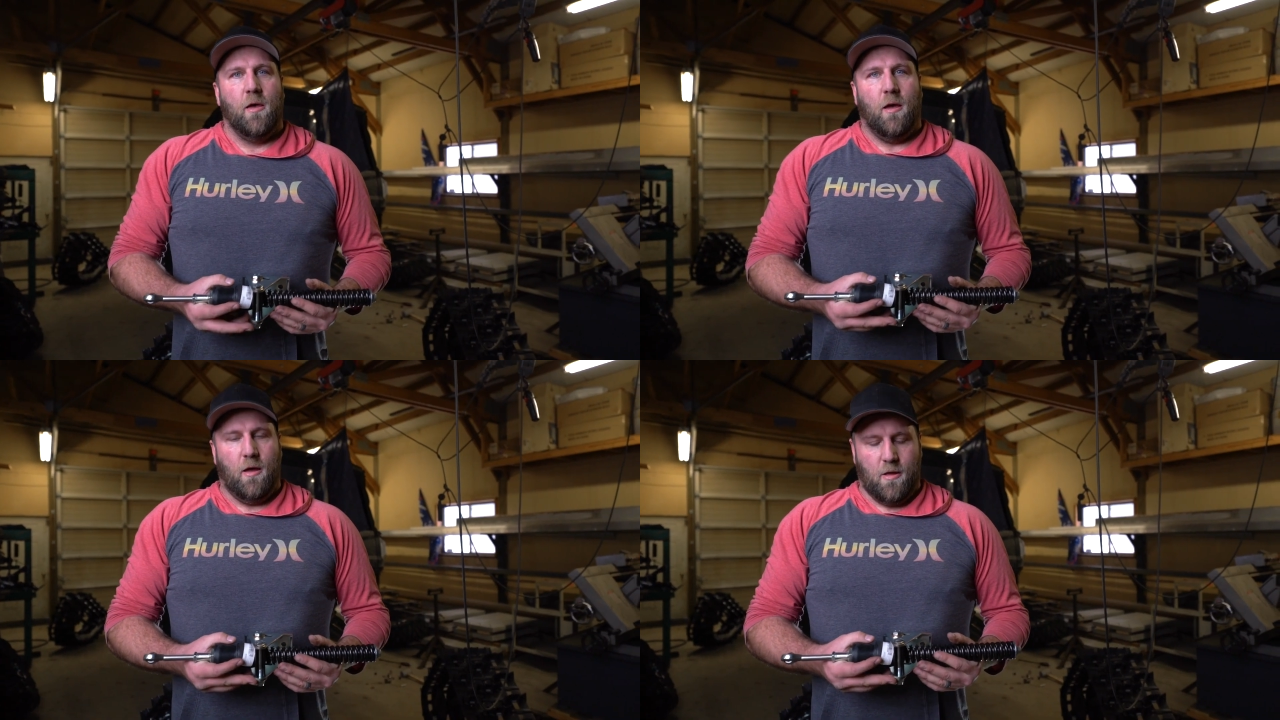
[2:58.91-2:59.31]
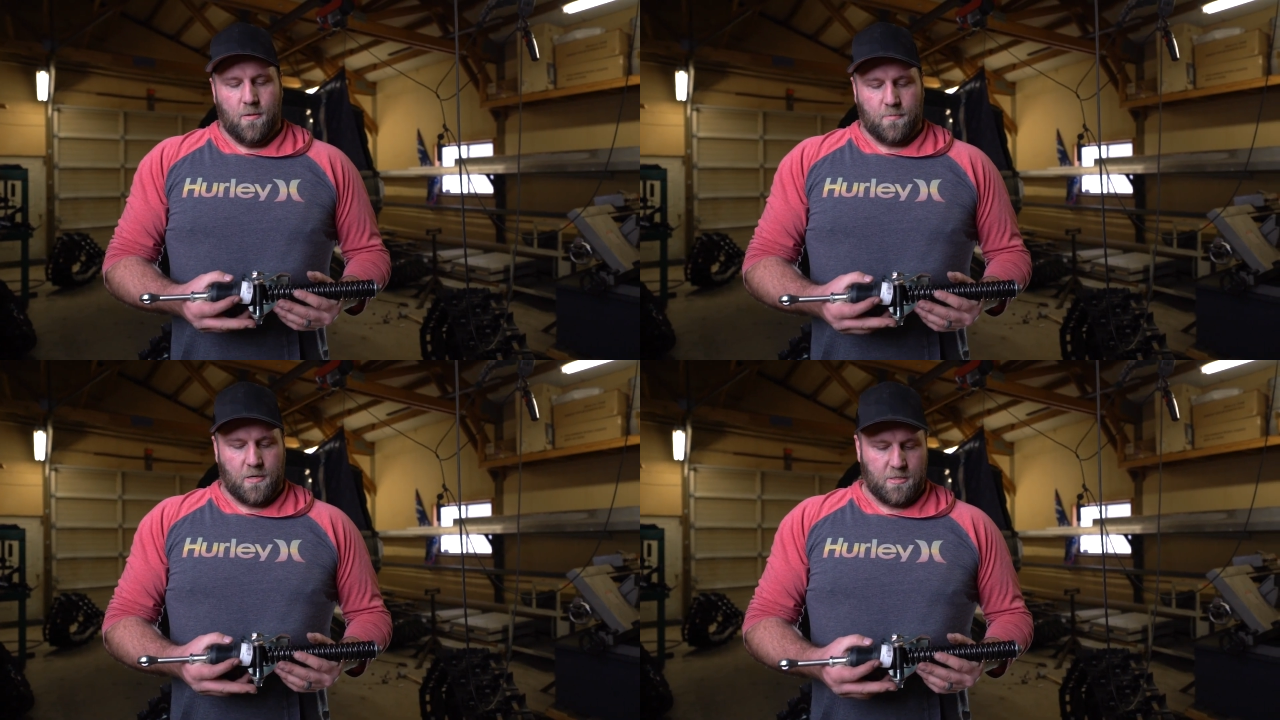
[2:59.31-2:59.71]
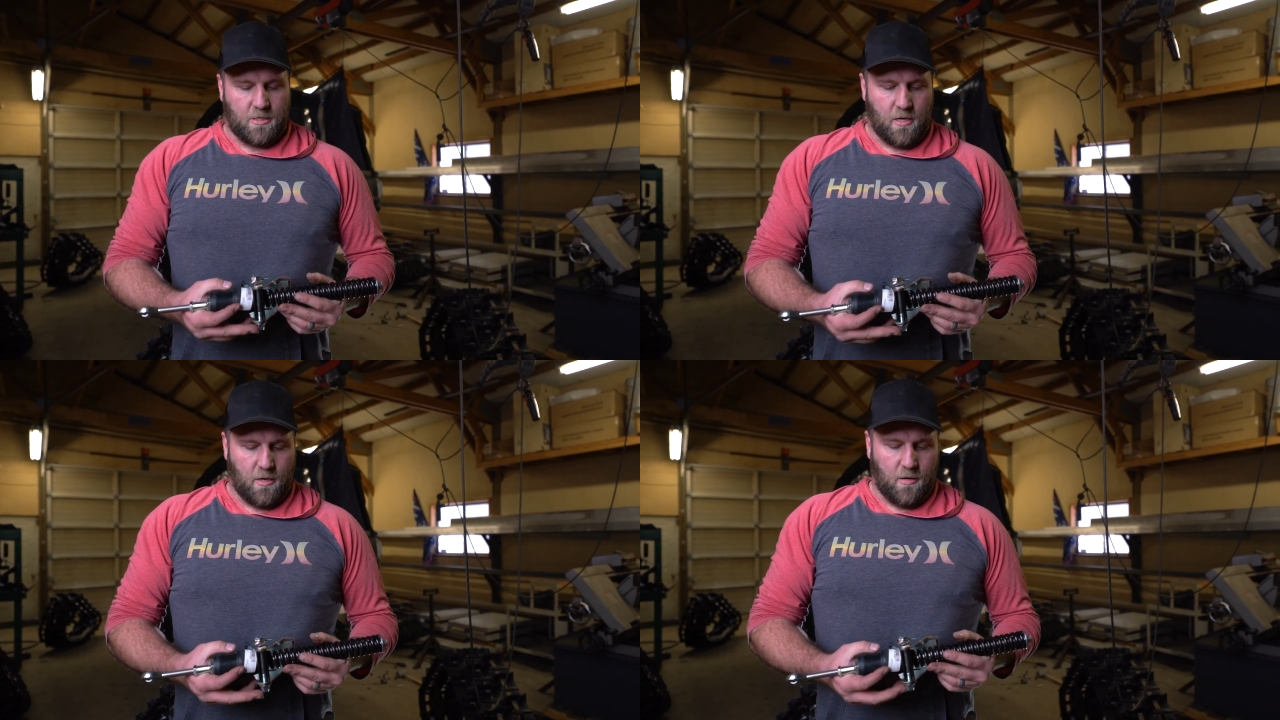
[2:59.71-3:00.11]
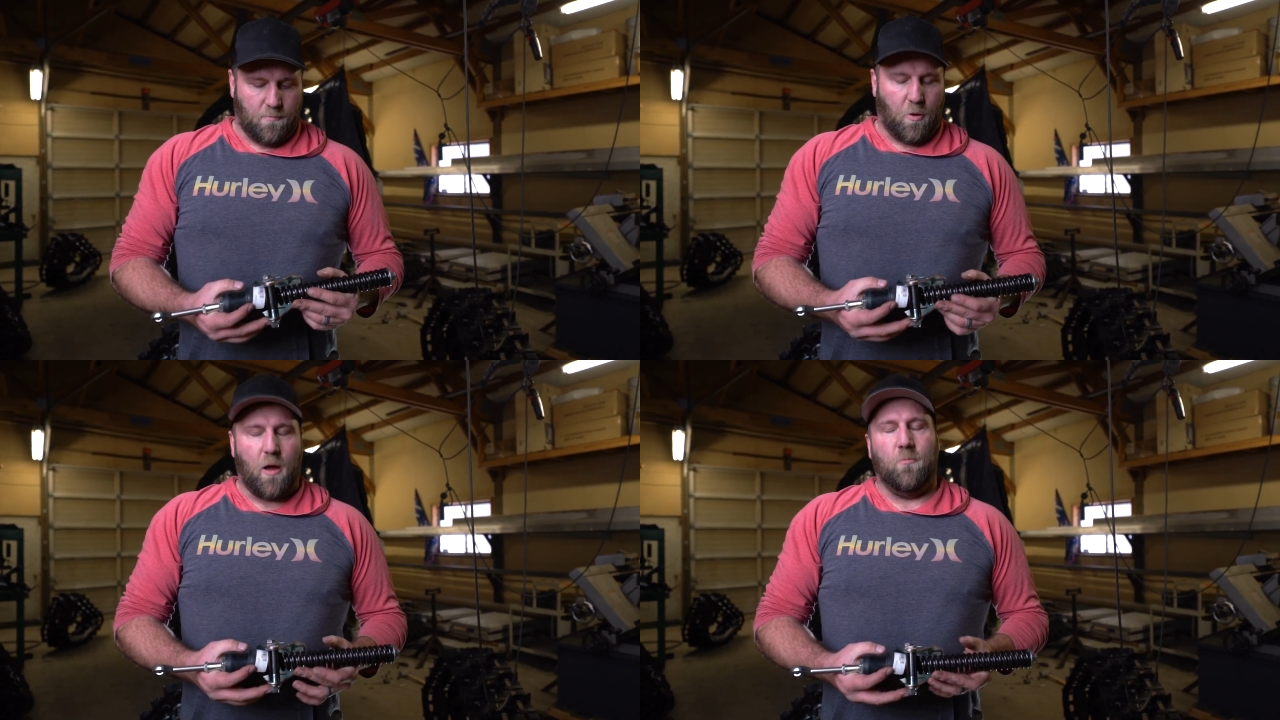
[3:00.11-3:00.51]
because the
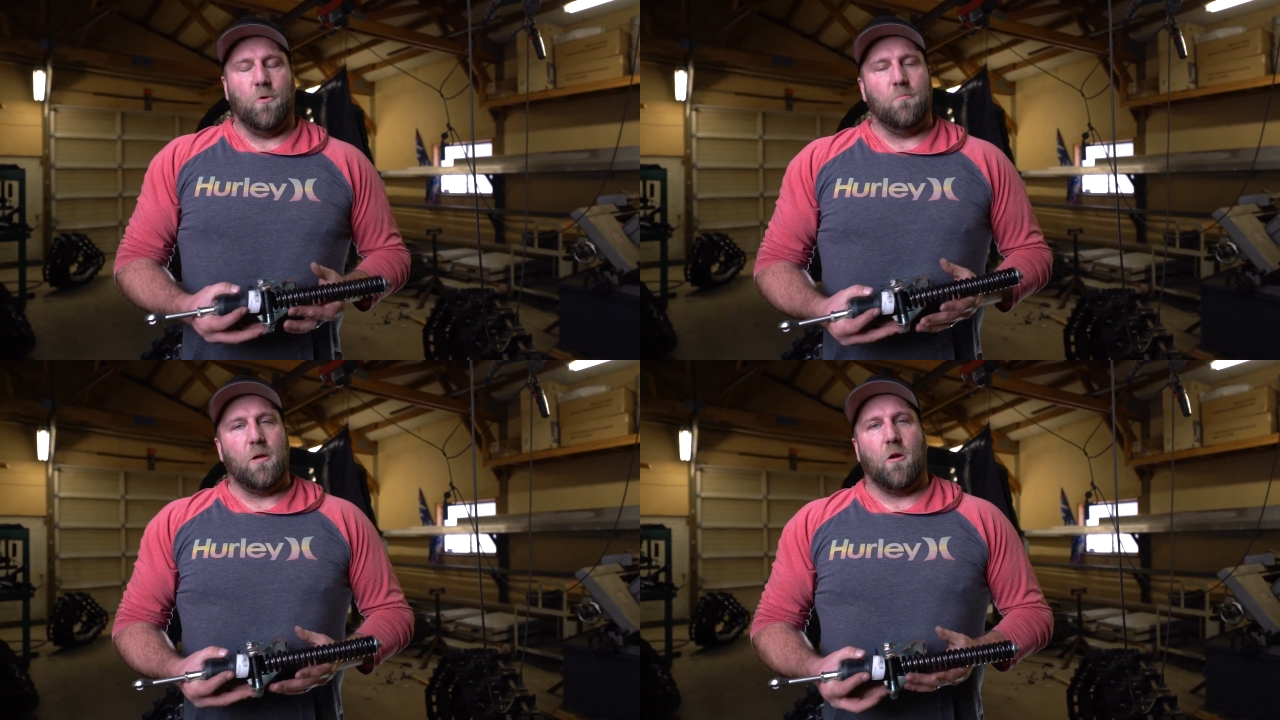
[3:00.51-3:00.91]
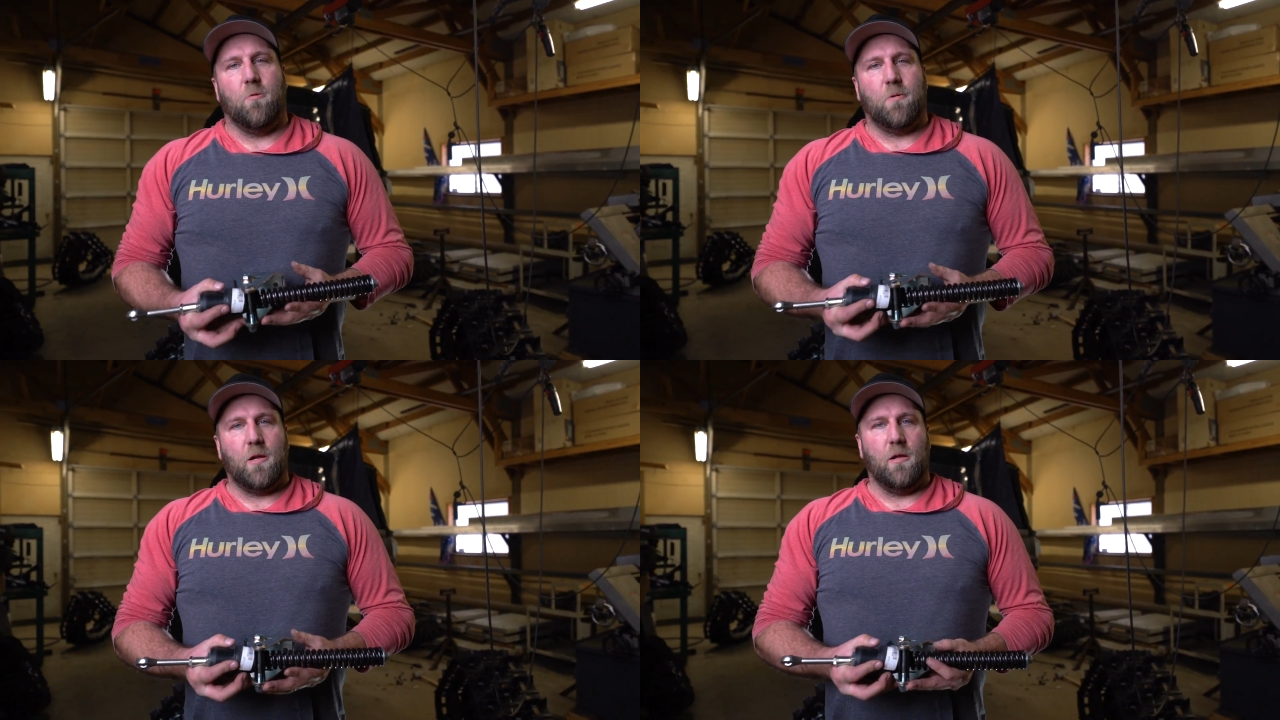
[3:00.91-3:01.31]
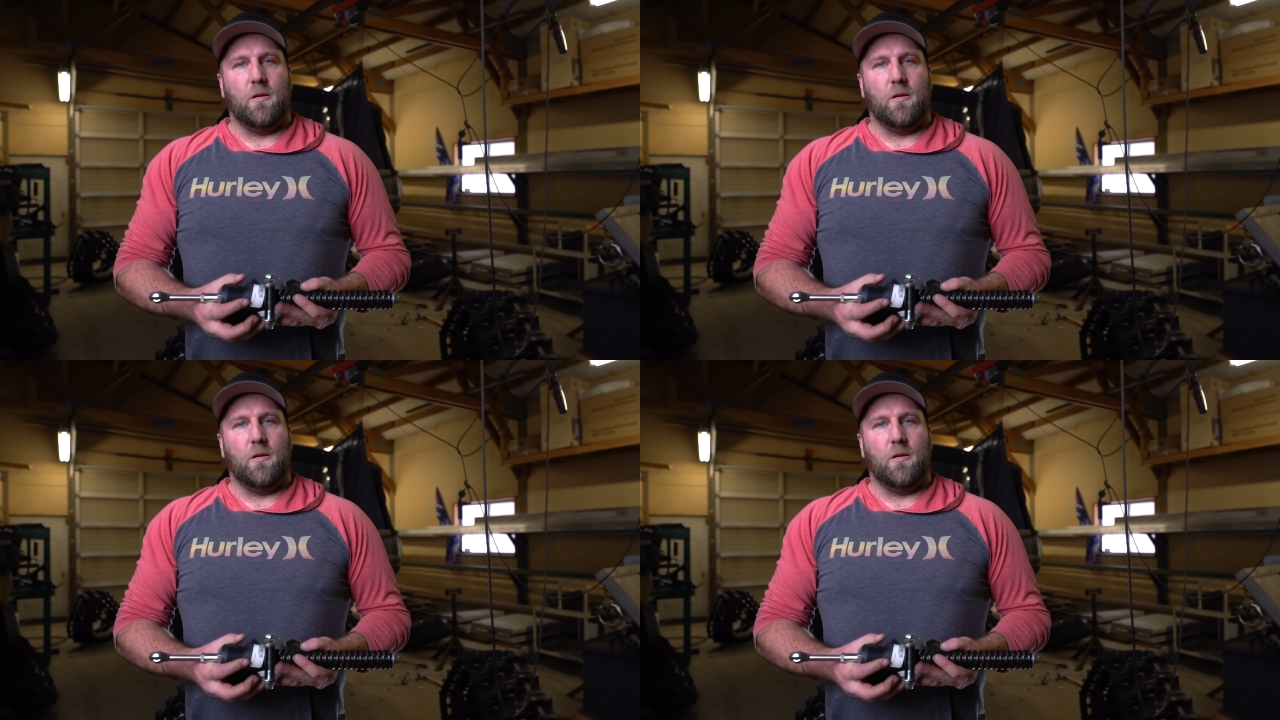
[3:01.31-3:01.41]
problem with BRP